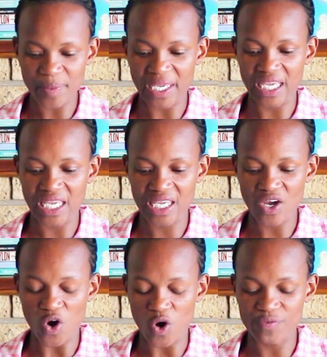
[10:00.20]

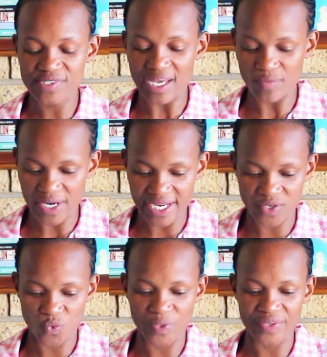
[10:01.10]
pay of
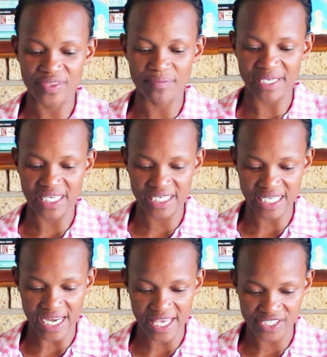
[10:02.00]
someone with
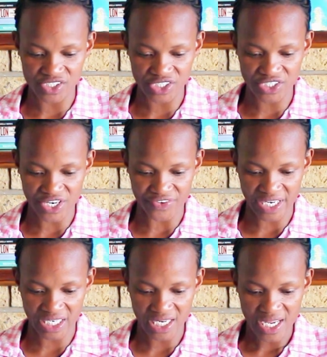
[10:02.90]
mechanical
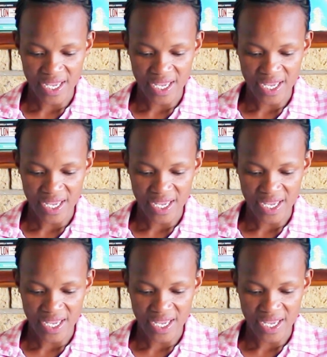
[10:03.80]
engineering.